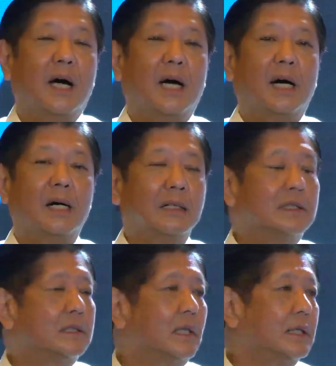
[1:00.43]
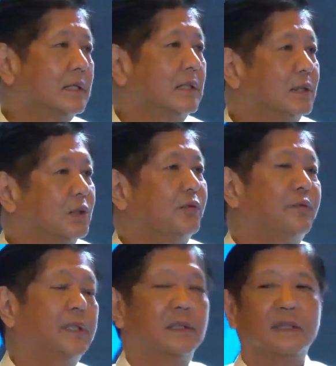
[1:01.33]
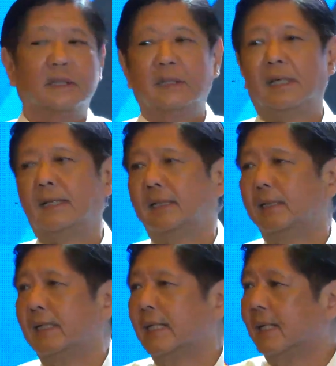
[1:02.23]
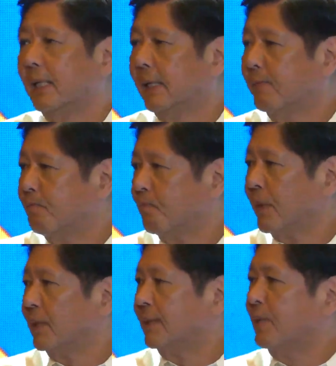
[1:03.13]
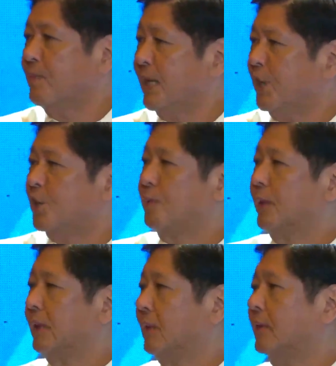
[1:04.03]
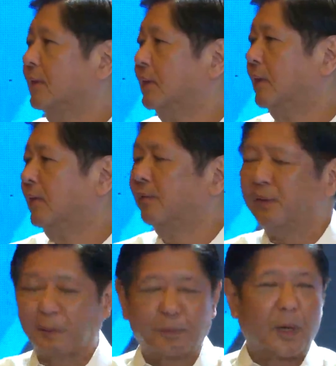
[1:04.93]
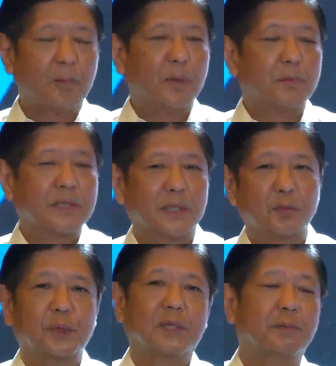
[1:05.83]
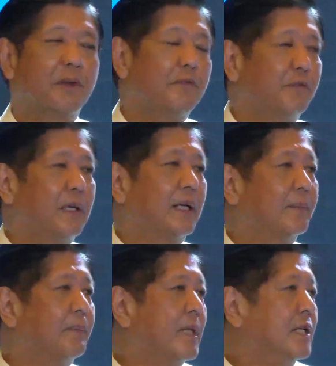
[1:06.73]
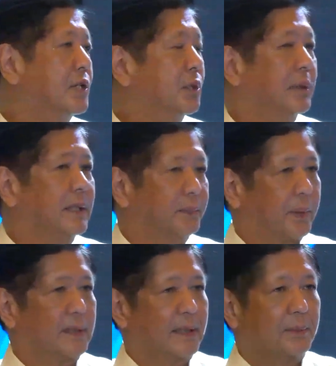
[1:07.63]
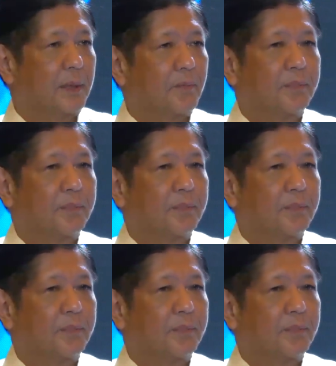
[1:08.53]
are starting to feel the diminishment of the problems that we had been feeling during the pandemic.